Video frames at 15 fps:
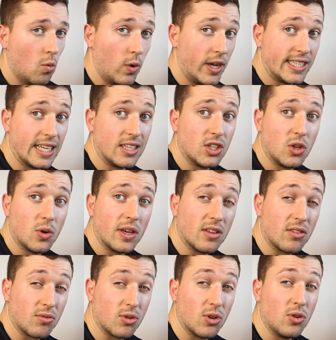We tend to do
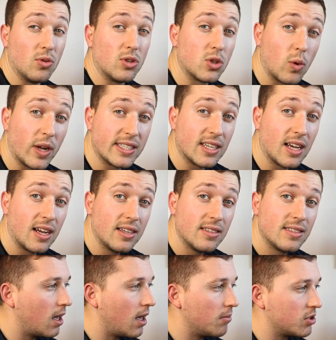it through
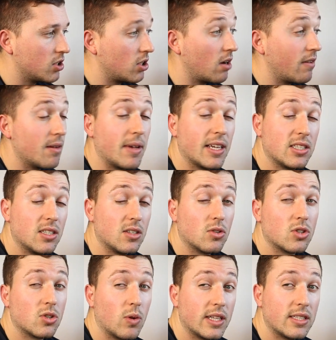Twitter, so direct messaging
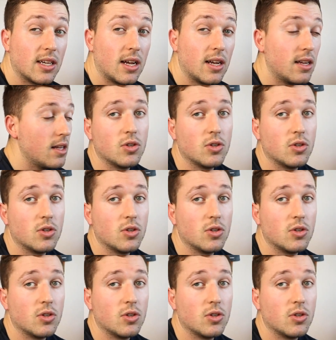on Twitter.